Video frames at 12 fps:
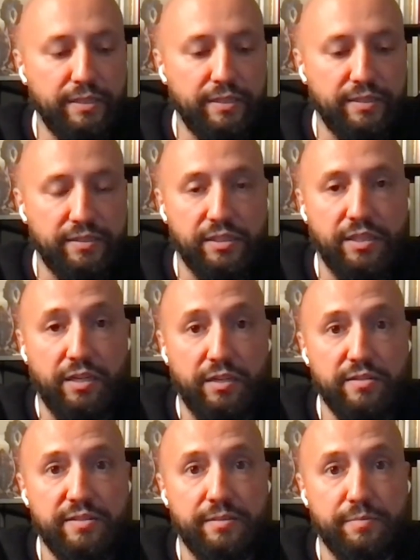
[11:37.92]
the
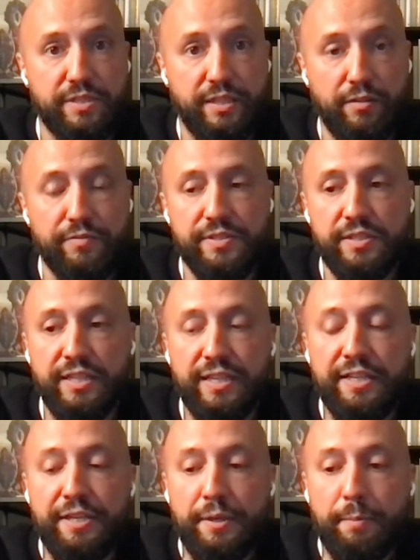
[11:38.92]
cars themselves,
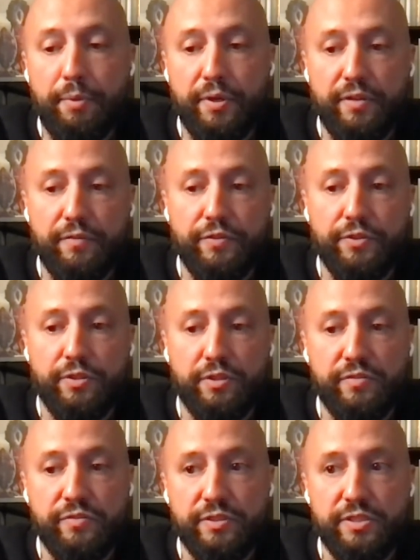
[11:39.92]
but
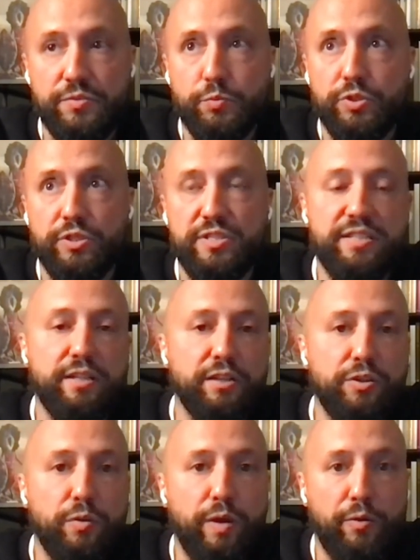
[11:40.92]
photographers would
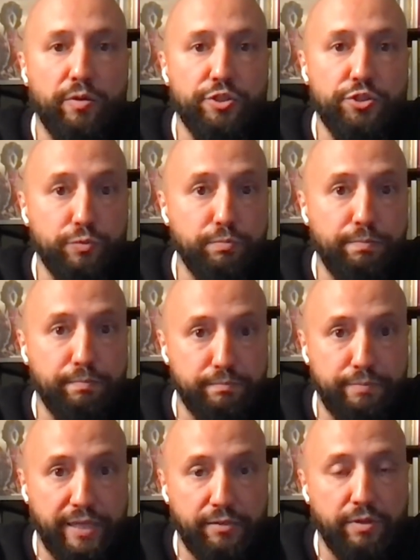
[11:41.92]
still go out and shoot
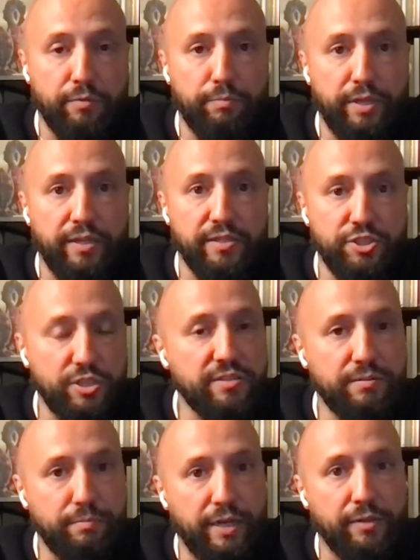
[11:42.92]
background plates,
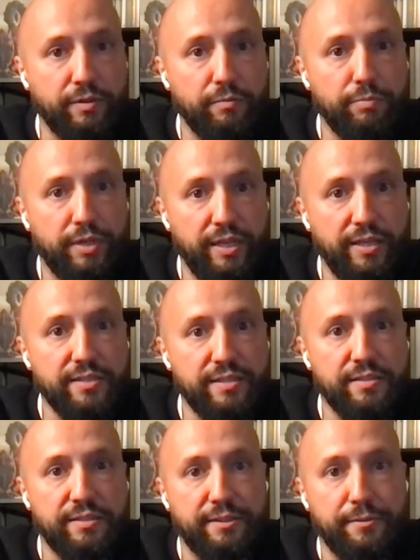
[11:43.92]
just the background
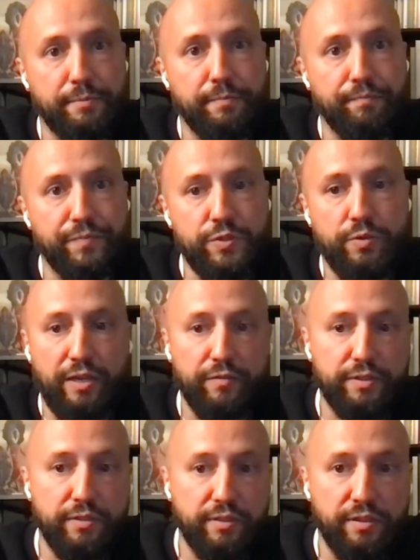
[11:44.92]
plates, to
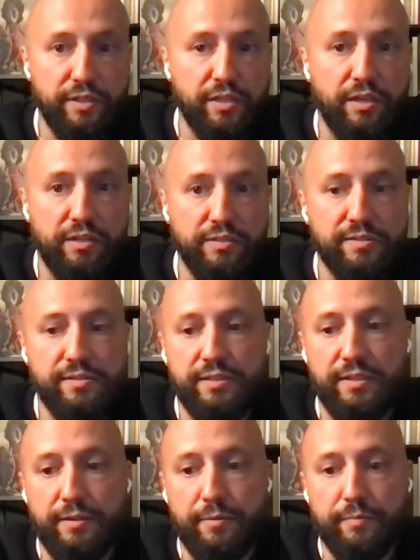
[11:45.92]
have the
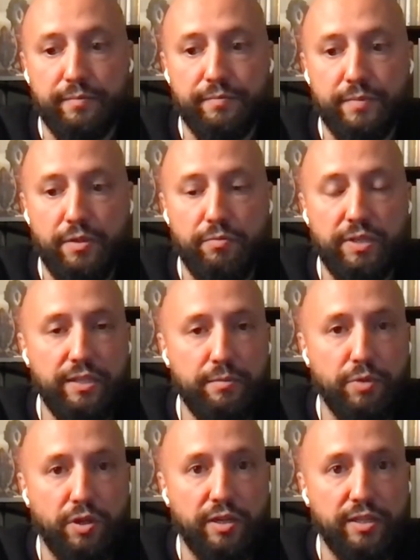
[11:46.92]
cars
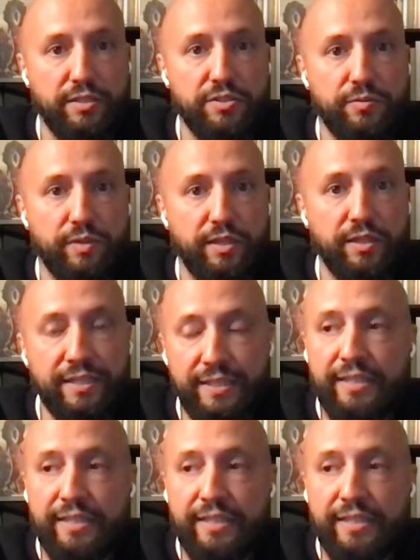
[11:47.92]
3D modeled into it.